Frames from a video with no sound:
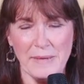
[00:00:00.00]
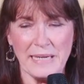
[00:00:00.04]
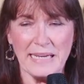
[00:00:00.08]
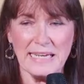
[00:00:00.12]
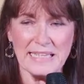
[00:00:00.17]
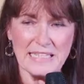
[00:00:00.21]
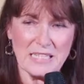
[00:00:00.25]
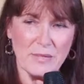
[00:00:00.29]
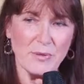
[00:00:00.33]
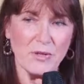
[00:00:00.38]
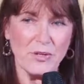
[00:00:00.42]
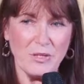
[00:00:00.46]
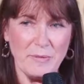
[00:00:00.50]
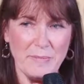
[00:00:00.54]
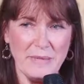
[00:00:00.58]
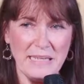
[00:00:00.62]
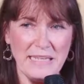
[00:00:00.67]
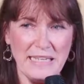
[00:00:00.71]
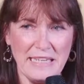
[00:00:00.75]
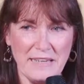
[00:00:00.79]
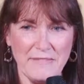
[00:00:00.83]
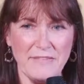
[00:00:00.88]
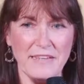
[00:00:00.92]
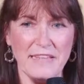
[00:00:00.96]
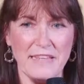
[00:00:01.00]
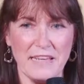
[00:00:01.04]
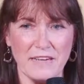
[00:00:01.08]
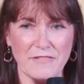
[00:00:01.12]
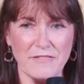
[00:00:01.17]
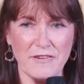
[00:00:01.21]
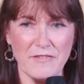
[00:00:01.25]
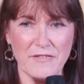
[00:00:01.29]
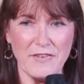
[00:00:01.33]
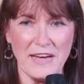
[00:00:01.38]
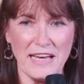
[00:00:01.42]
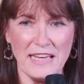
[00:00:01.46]
because they were going to be living
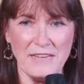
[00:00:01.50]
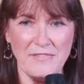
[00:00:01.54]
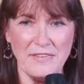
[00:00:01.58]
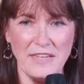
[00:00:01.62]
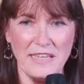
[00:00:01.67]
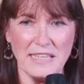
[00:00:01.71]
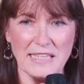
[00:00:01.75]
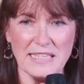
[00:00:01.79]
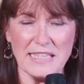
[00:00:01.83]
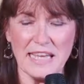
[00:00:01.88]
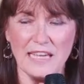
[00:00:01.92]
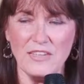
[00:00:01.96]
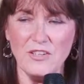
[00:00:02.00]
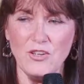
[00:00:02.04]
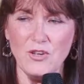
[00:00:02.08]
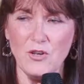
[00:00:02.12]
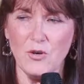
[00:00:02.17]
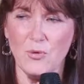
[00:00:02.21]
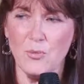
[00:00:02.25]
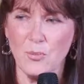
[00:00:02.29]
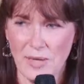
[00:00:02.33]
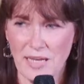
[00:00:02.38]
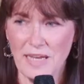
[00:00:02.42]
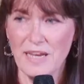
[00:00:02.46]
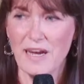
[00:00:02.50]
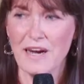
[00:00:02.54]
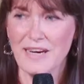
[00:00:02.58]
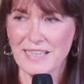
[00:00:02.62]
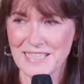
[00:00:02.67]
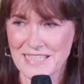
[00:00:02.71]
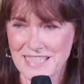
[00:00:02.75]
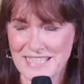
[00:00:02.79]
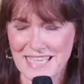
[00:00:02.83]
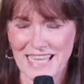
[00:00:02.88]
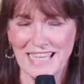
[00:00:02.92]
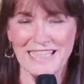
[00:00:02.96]
there for five years. And you know, we
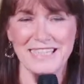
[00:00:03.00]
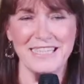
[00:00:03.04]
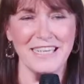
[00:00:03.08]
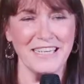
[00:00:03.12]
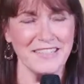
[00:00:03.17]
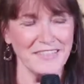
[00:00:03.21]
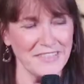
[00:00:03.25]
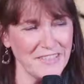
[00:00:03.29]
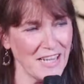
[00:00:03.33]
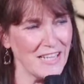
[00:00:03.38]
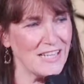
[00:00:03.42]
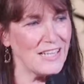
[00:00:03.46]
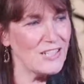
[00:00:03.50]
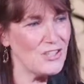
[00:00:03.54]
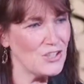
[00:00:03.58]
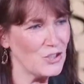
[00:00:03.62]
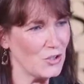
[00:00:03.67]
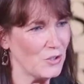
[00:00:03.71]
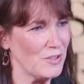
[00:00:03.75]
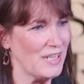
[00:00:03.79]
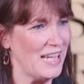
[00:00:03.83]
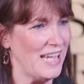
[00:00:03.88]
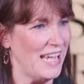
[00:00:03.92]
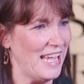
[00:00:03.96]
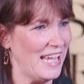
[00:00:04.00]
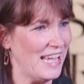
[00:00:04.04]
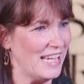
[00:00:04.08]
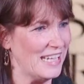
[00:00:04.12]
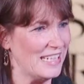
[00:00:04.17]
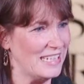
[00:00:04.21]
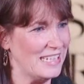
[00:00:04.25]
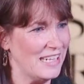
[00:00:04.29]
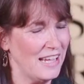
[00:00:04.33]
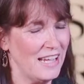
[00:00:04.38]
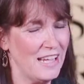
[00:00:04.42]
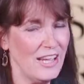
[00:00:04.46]
are sending luggage on
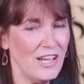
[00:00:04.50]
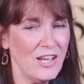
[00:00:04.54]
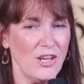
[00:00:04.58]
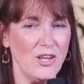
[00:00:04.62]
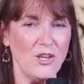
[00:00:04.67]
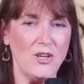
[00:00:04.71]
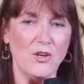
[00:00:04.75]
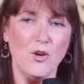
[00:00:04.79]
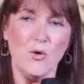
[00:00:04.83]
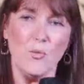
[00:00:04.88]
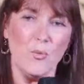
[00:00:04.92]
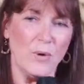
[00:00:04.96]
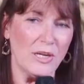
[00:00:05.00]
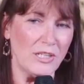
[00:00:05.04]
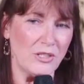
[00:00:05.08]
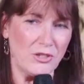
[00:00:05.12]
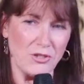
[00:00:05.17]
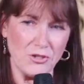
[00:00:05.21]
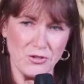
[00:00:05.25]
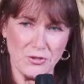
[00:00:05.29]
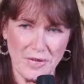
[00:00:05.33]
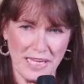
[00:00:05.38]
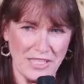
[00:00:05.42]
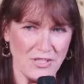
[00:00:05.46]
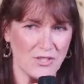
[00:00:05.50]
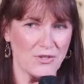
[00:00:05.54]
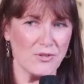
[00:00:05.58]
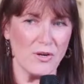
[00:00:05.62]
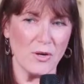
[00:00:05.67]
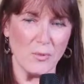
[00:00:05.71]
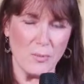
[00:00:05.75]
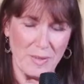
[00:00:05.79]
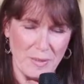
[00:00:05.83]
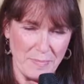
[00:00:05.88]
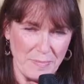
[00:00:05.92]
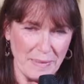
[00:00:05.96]
ahead. You know, what
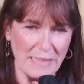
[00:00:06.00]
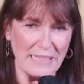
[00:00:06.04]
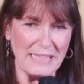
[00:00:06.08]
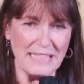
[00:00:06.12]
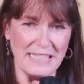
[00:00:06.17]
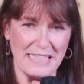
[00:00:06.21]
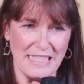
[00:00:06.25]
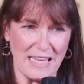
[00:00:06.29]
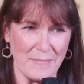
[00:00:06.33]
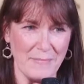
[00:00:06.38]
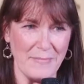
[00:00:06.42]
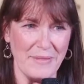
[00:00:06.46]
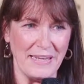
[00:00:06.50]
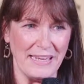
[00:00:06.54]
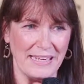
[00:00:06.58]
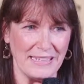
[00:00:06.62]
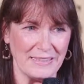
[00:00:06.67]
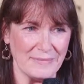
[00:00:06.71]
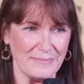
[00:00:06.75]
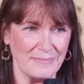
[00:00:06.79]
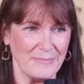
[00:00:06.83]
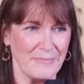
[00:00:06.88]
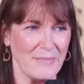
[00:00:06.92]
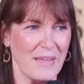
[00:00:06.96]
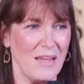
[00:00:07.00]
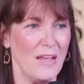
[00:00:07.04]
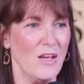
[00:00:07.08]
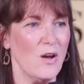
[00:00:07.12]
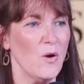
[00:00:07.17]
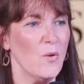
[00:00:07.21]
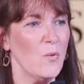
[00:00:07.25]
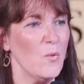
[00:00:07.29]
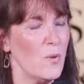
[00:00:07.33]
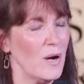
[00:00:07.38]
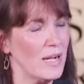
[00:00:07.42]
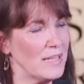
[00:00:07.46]
treasure are we building up there?
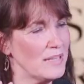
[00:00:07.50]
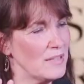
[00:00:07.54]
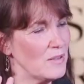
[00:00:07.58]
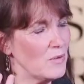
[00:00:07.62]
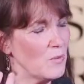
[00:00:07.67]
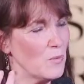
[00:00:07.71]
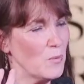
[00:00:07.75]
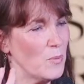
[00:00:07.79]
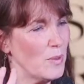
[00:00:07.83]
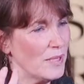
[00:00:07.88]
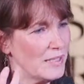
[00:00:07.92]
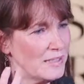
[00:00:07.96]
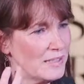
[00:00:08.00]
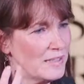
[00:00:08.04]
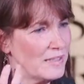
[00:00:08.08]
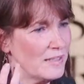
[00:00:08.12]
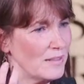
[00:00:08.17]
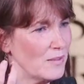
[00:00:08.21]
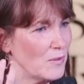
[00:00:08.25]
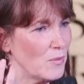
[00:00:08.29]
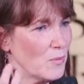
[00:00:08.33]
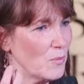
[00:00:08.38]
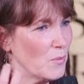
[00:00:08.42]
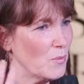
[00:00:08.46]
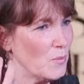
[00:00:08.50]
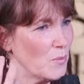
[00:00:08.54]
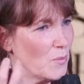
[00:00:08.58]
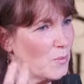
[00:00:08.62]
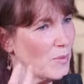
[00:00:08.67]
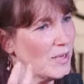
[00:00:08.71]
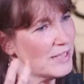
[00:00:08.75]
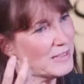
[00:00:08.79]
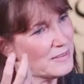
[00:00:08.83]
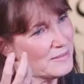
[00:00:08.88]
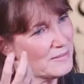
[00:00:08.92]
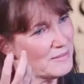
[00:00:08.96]
What, what,
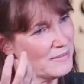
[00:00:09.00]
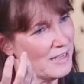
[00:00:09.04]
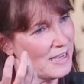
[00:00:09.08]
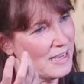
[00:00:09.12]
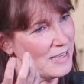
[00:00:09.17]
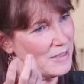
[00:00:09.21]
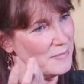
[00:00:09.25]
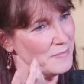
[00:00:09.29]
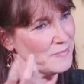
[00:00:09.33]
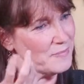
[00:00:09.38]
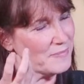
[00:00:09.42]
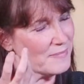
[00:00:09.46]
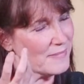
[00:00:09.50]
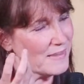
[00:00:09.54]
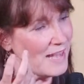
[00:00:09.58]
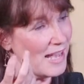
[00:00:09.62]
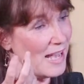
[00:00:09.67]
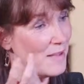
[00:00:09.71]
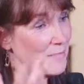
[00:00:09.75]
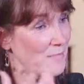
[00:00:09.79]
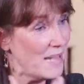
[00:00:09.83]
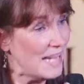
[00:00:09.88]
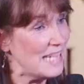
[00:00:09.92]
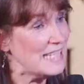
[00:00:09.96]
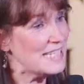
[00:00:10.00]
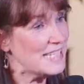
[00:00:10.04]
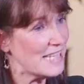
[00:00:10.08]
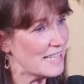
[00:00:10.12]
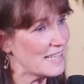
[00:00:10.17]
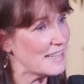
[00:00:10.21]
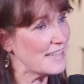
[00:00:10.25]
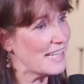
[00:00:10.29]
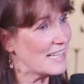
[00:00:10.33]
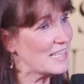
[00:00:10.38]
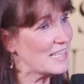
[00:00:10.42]
what um, amazing